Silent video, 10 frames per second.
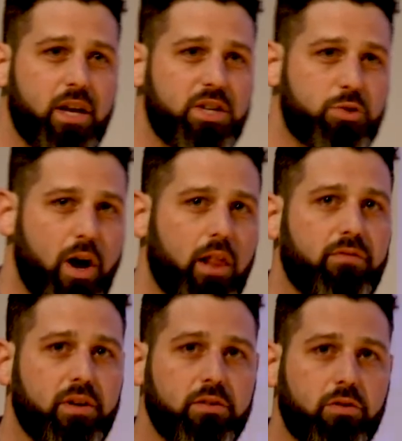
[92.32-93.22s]
that is
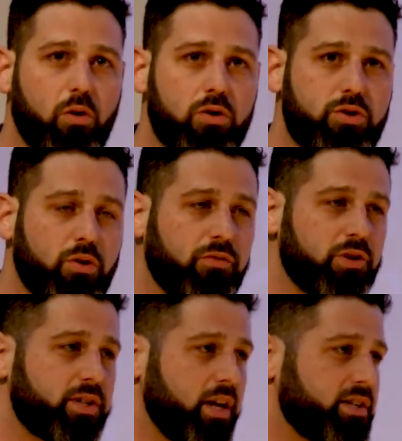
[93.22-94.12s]
relevant also for
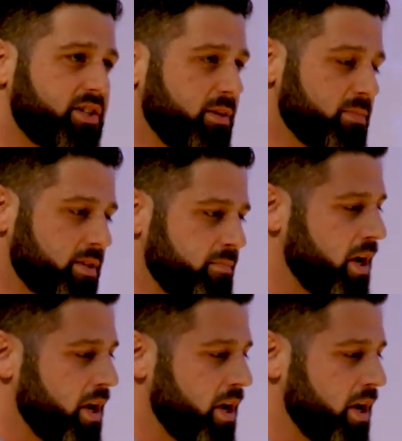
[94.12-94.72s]
sales teams.